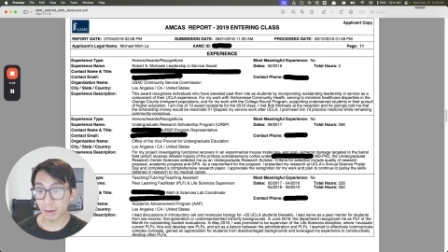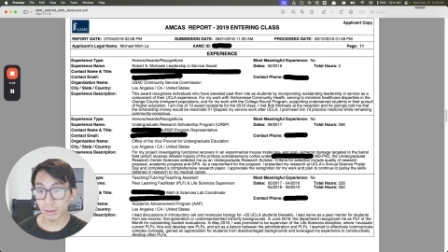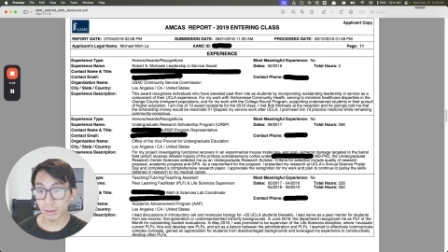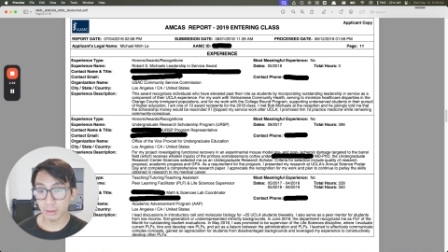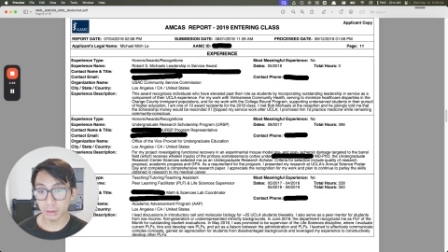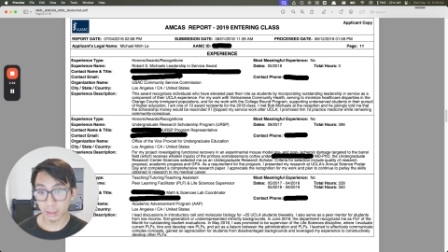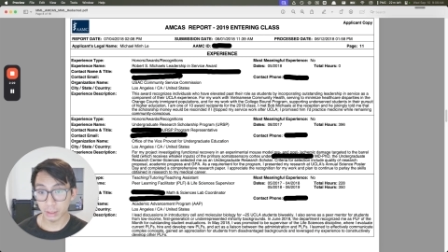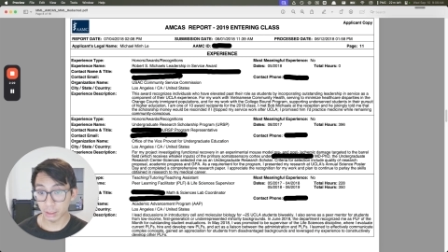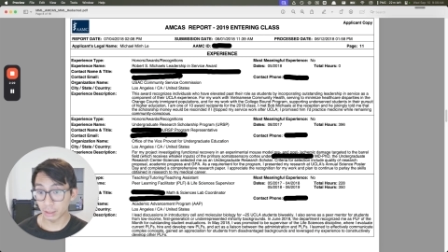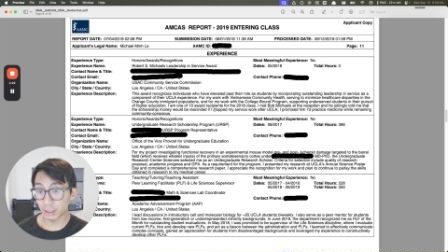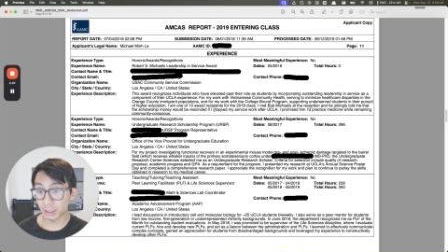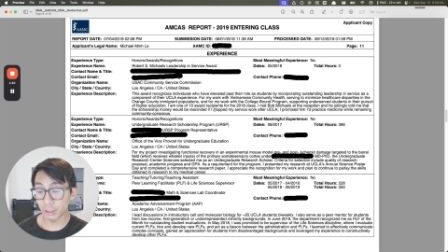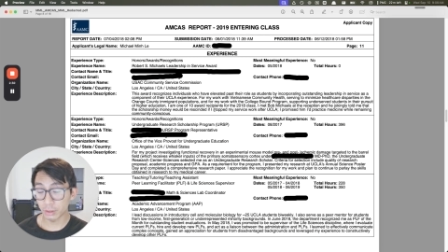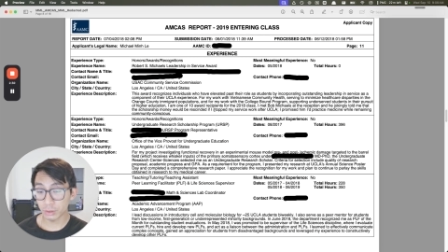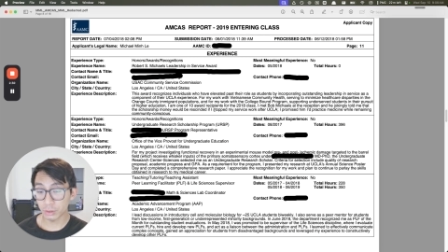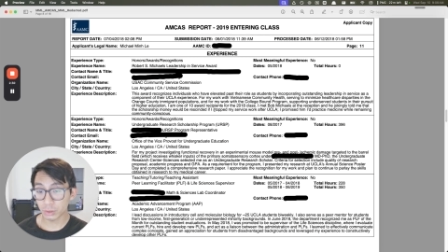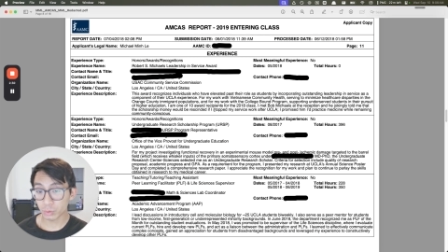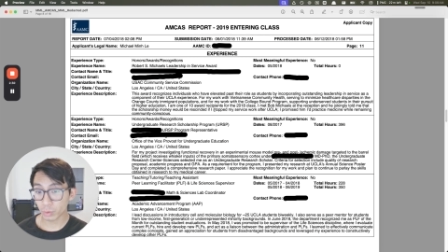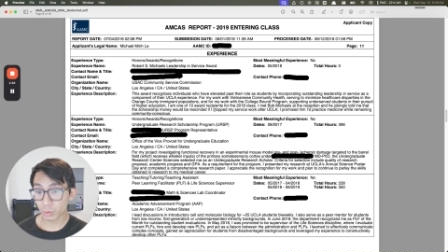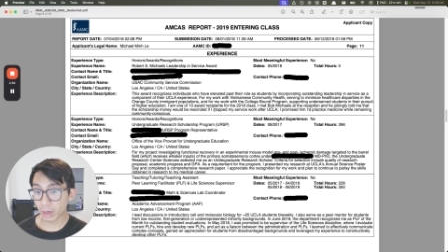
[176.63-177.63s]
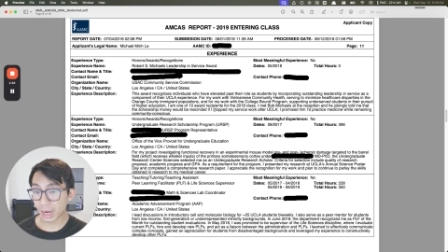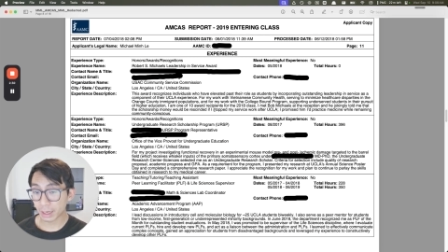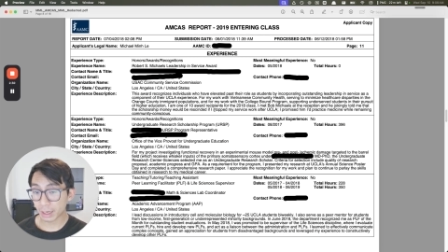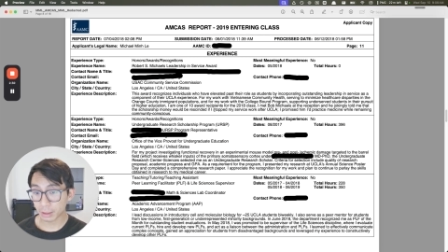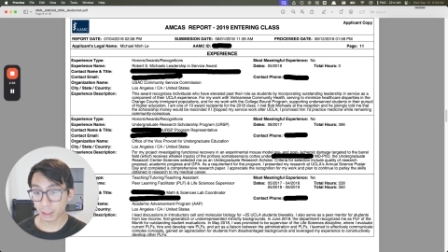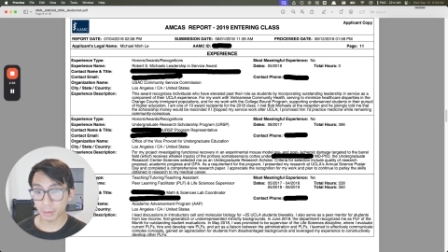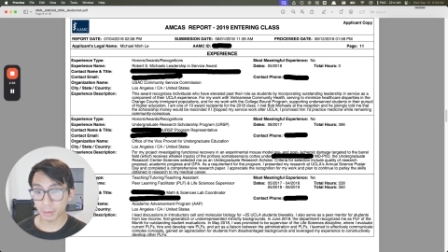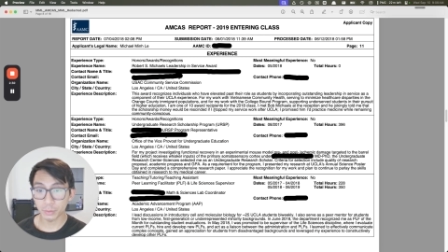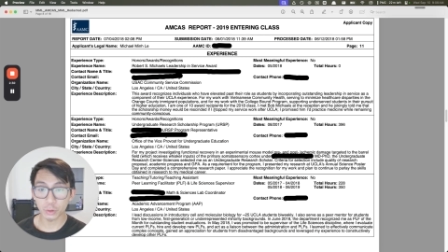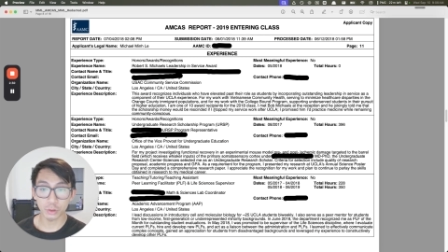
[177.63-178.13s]
And here's where
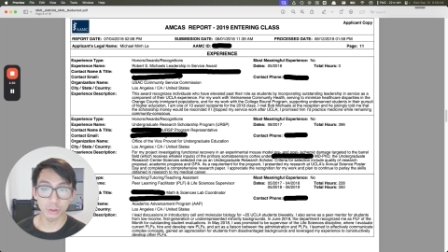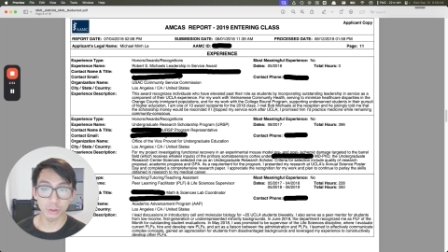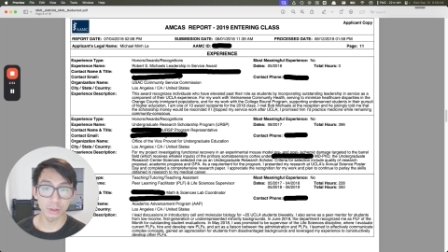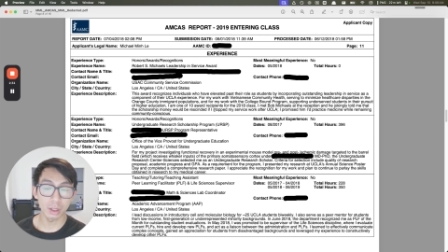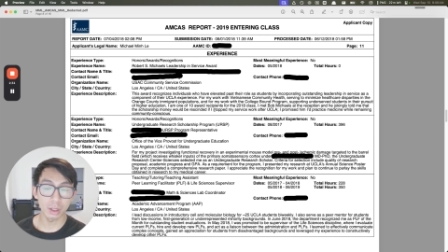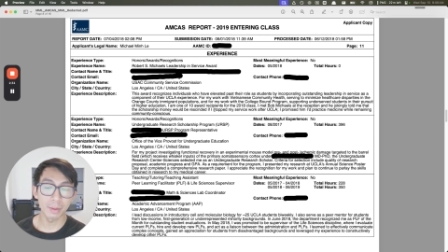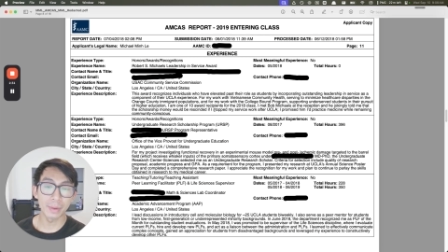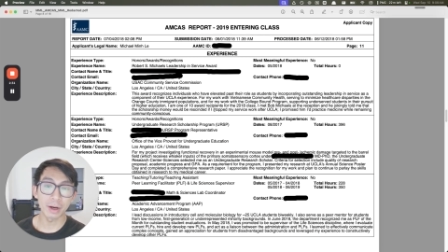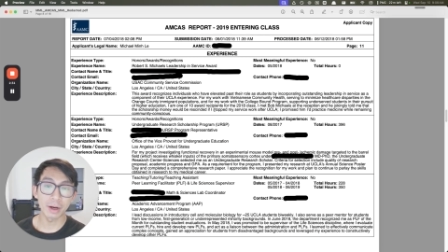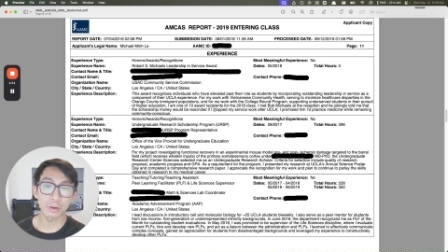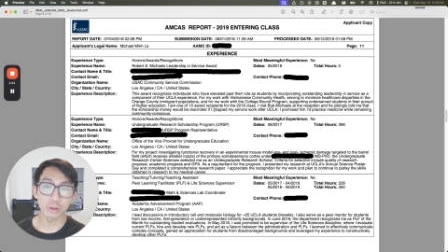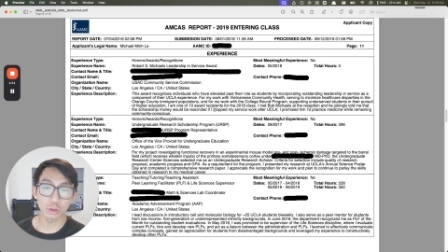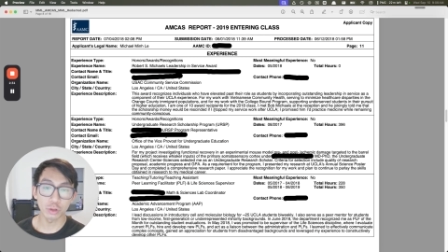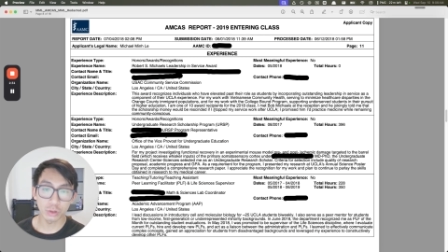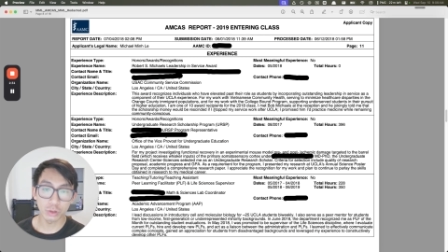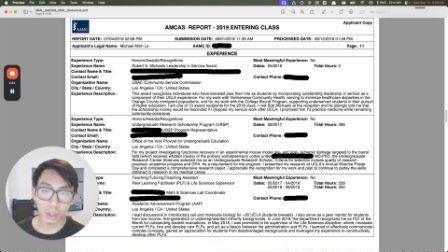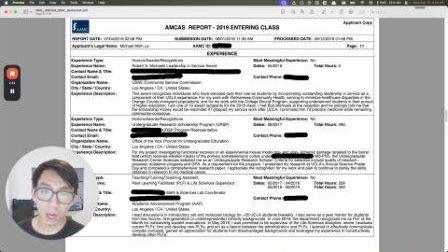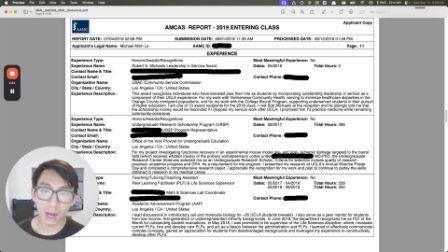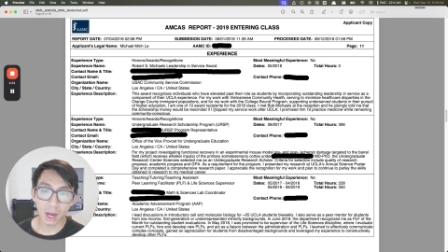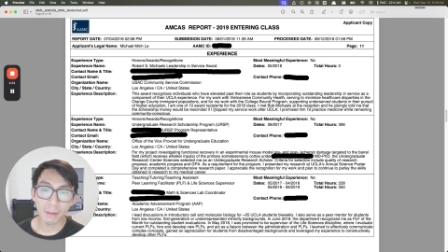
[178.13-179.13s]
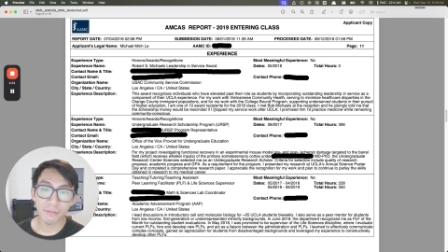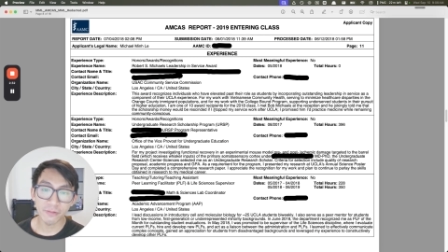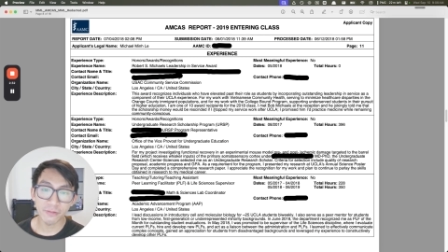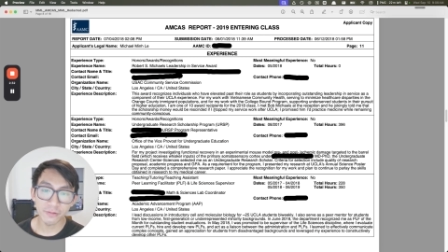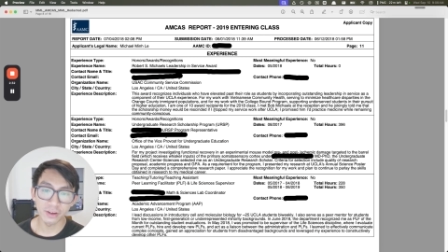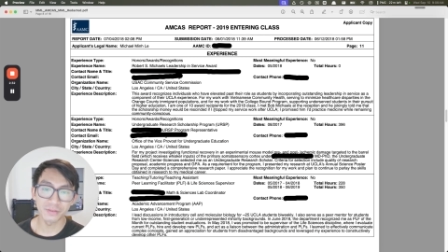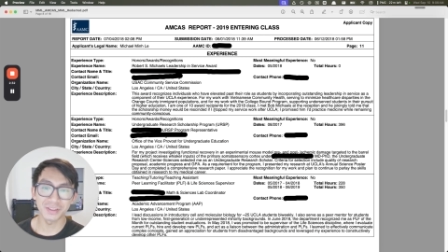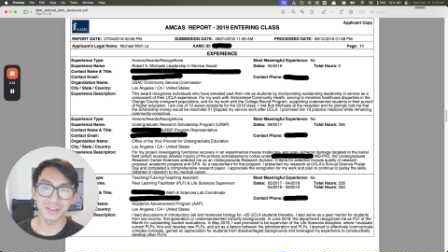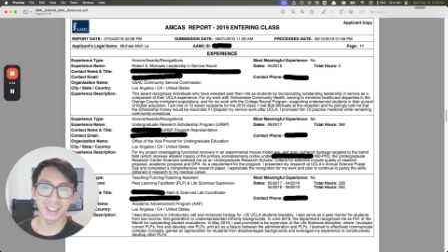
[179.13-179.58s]
AdCom learn about your top fifteen